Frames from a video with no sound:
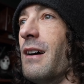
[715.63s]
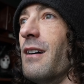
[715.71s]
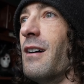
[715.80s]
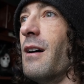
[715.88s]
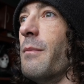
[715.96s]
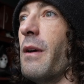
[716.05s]

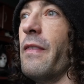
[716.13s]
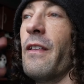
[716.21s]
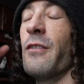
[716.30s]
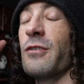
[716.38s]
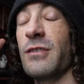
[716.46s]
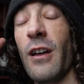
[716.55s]
And
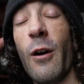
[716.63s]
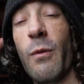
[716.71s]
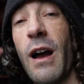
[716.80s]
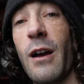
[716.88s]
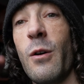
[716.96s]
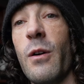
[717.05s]
then there's a
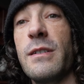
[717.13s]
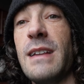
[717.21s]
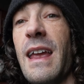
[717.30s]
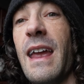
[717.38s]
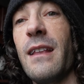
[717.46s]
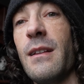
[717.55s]
raw course
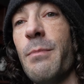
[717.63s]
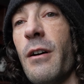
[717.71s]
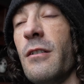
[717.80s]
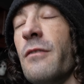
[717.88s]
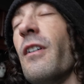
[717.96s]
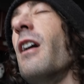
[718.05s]
and the bundle of